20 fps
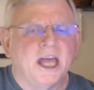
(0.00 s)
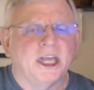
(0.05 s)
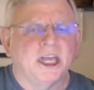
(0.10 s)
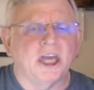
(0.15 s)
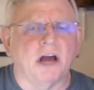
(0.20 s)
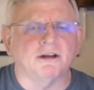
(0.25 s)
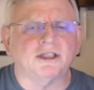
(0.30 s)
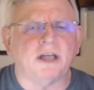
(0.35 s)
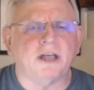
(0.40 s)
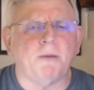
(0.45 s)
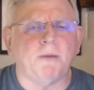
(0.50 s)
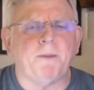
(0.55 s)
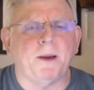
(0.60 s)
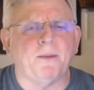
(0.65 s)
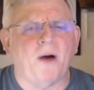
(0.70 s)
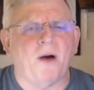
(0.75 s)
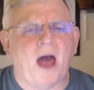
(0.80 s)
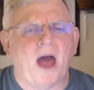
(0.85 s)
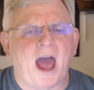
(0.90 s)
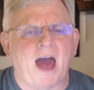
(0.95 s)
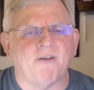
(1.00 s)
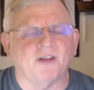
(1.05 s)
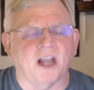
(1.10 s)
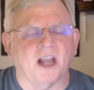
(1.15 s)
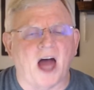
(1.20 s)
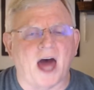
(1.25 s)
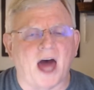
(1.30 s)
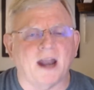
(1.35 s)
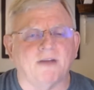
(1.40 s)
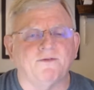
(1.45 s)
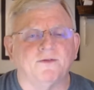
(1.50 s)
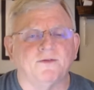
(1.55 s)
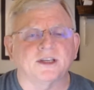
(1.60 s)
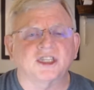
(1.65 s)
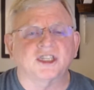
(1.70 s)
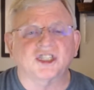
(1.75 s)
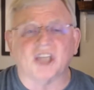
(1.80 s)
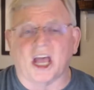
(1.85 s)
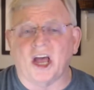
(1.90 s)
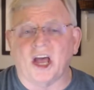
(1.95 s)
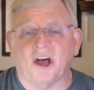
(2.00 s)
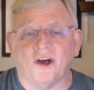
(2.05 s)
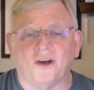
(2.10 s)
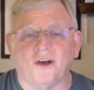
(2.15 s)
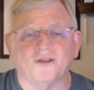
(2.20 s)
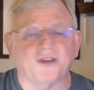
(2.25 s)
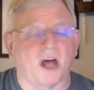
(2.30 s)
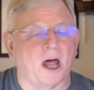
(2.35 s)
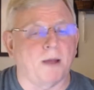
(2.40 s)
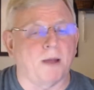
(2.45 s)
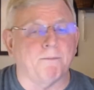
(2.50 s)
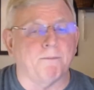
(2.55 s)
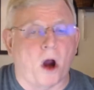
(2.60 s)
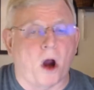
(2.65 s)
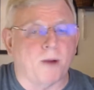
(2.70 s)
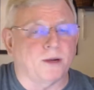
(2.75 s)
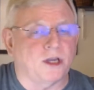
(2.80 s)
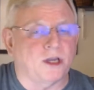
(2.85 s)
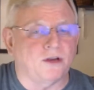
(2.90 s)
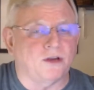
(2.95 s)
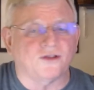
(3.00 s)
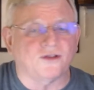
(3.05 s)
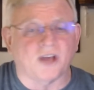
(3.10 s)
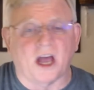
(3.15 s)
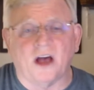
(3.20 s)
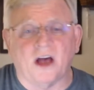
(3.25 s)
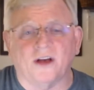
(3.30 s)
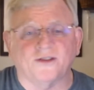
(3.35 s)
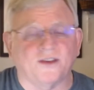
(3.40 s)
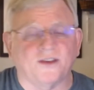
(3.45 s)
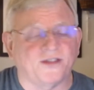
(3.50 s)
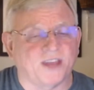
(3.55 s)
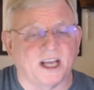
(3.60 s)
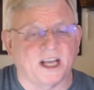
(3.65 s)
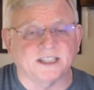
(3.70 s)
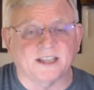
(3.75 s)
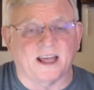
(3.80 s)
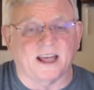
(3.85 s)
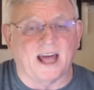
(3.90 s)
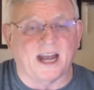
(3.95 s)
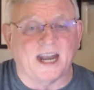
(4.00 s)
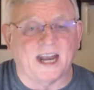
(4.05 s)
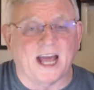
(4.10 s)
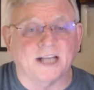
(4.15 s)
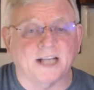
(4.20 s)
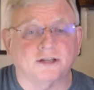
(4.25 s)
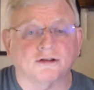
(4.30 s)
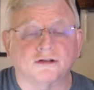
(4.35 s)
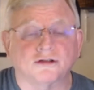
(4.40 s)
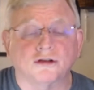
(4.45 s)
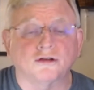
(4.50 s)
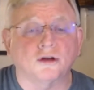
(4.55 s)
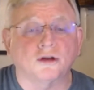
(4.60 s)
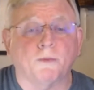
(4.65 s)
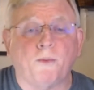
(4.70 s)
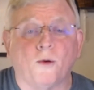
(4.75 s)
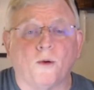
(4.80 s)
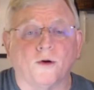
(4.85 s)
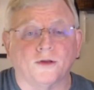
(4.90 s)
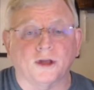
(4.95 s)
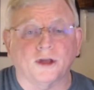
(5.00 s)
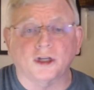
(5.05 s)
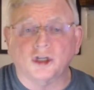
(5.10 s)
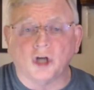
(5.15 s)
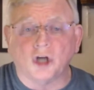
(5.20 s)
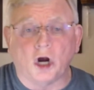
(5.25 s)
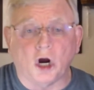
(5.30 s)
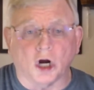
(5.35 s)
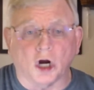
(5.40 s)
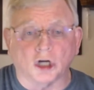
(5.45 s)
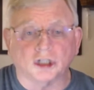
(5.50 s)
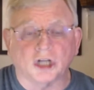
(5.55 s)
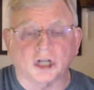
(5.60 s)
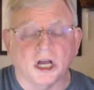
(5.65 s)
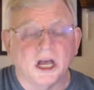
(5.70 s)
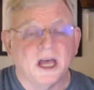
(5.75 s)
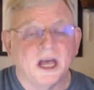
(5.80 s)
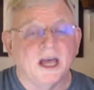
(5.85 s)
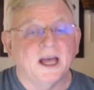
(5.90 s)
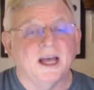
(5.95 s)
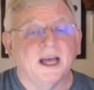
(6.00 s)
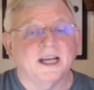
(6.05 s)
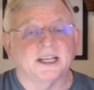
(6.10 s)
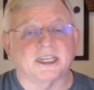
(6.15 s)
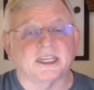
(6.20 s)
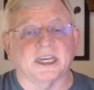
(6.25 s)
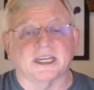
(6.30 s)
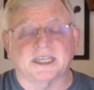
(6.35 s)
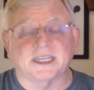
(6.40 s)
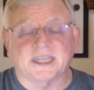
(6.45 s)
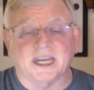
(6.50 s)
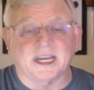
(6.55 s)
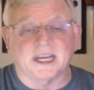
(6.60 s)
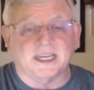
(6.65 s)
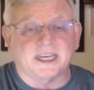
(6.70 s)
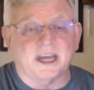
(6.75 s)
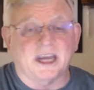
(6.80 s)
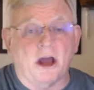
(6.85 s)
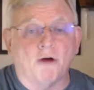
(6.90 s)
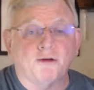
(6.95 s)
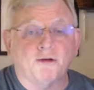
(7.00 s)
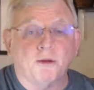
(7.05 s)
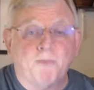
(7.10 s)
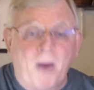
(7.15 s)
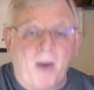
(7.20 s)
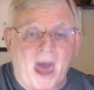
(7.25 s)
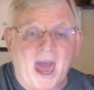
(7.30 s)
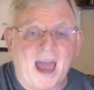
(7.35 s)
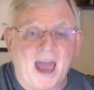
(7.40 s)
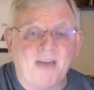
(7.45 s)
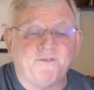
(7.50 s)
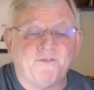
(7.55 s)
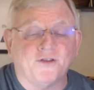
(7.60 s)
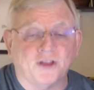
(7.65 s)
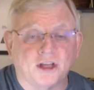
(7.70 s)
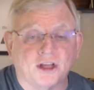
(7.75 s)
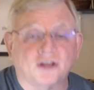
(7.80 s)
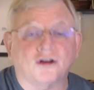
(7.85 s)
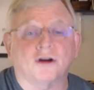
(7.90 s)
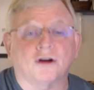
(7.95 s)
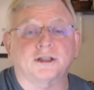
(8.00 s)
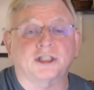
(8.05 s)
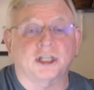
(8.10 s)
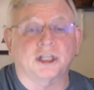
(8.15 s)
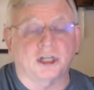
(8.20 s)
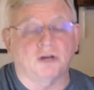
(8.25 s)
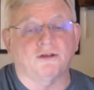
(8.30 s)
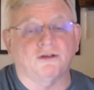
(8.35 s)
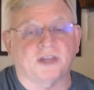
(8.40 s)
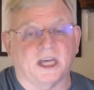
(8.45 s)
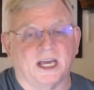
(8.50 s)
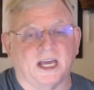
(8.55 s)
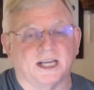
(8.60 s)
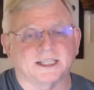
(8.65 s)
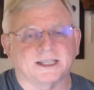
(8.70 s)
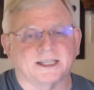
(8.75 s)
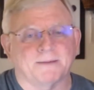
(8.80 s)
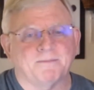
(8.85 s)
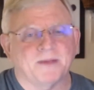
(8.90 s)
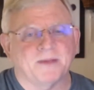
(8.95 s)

You know, some people have a lot of sales, a lot of barbecue sales and things of that nature to support the church, to pay for the church to do things.